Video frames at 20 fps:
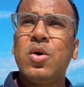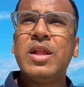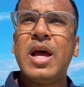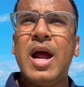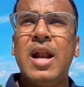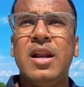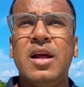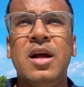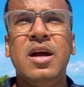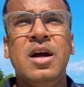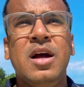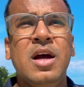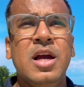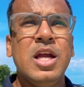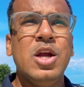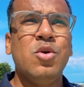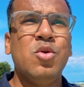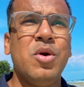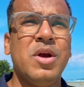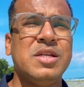that
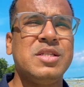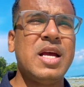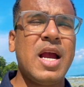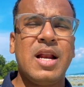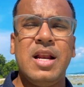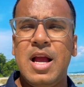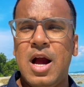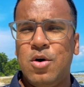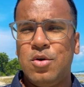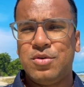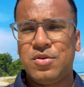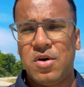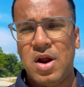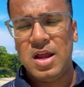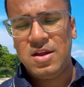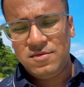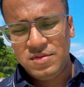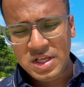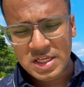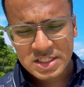you know exactly how to
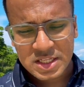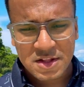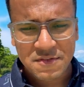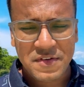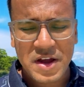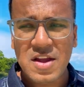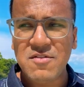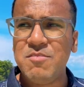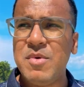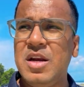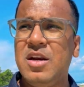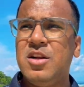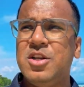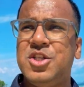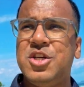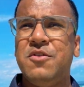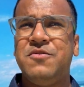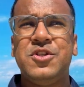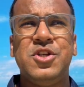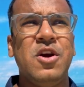thrive. These are the five mental
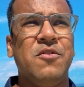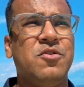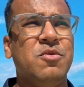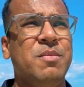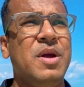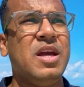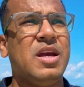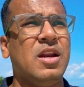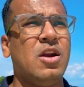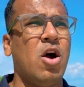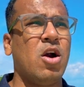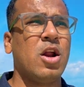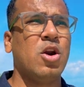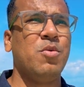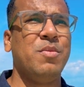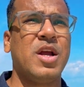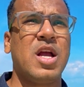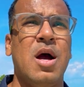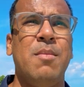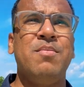shifts you have to make in order
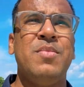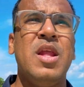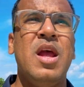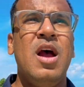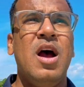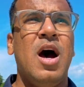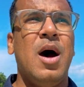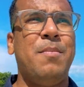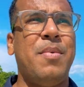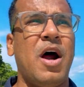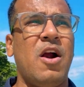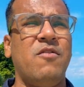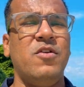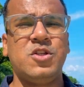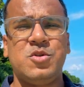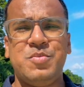to become a powerful